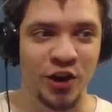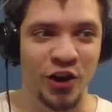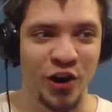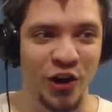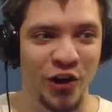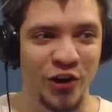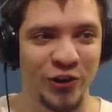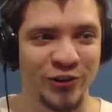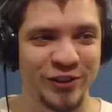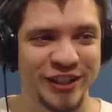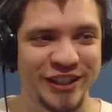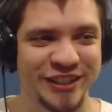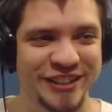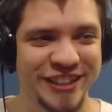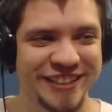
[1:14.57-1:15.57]

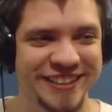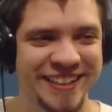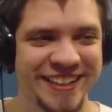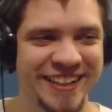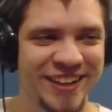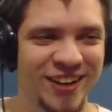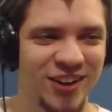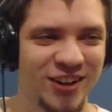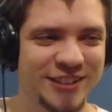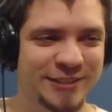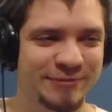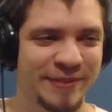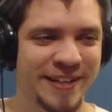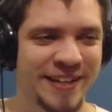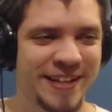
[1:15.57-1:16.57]
Holy shit.
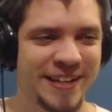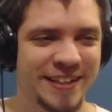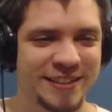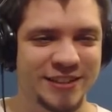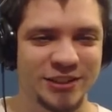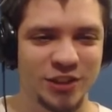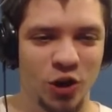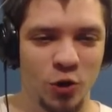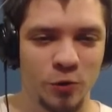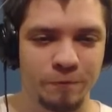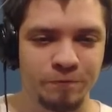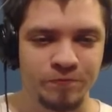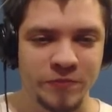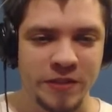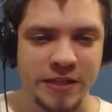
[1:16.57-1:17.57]
Awesome.
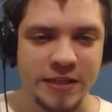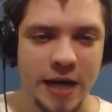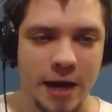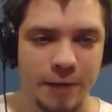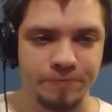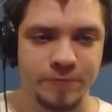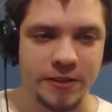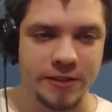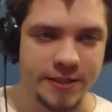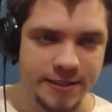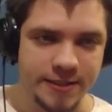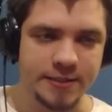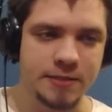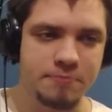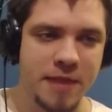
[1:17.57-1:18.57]
So, yeah,
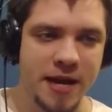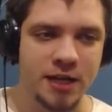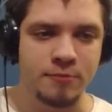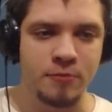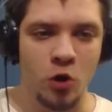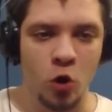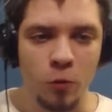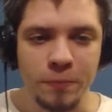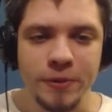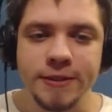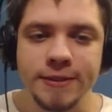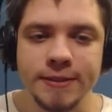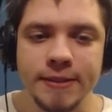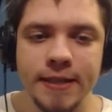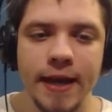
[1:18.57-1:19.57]
this is the Magnum
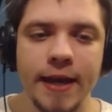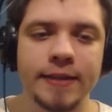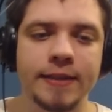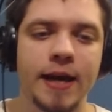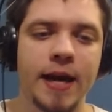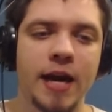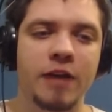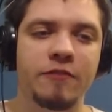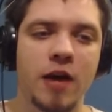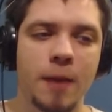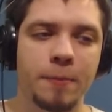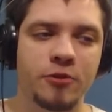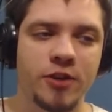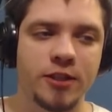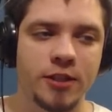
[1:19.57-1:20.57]
Opus and I have
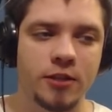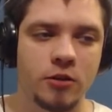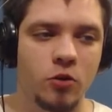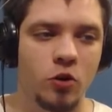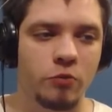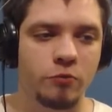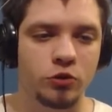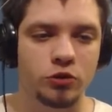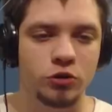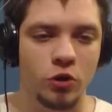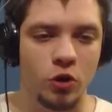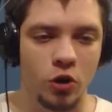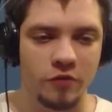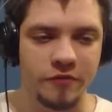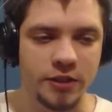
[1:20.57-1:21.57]
upgraded almost
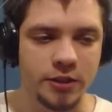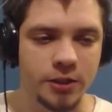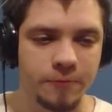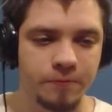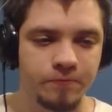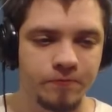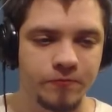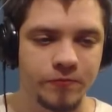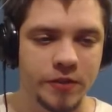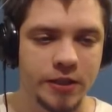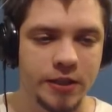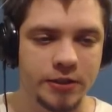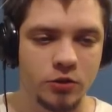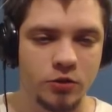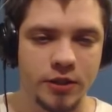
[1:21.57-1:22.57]
all of it.
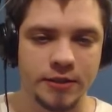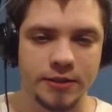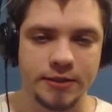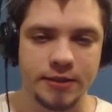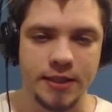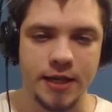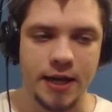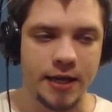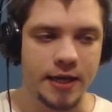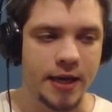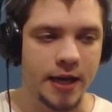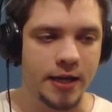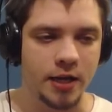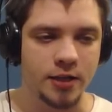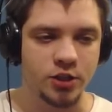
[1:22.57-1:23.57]
As you can see, I
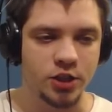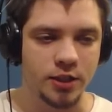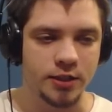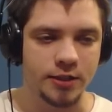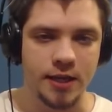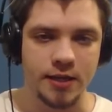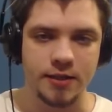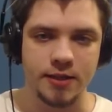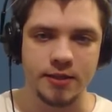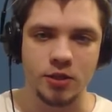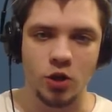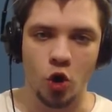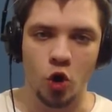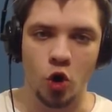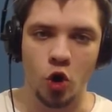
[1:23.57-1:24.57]
can actually take
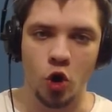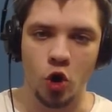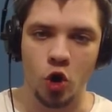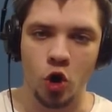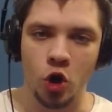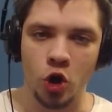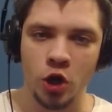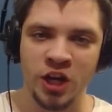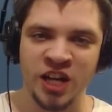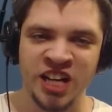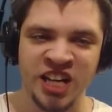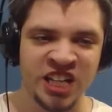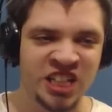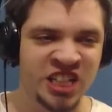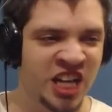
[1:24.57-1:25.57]
this. Oh,
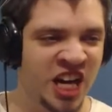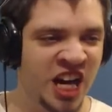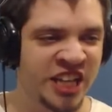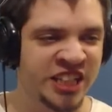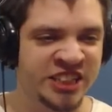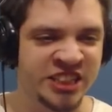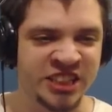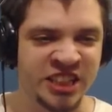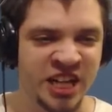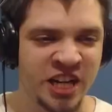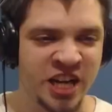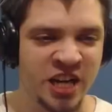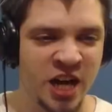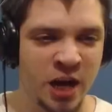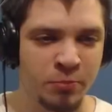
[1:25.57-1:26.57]
nice.
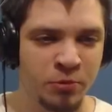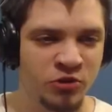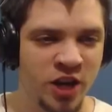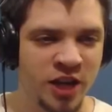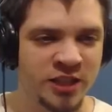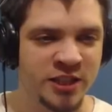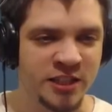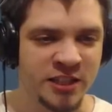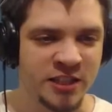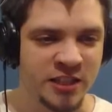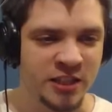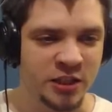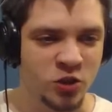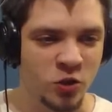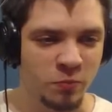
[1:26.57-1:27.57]
Can upgrade
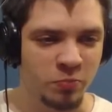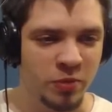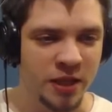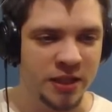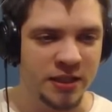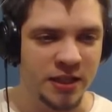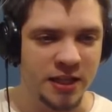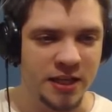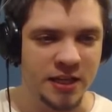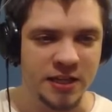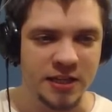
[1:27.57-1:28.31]
it completely.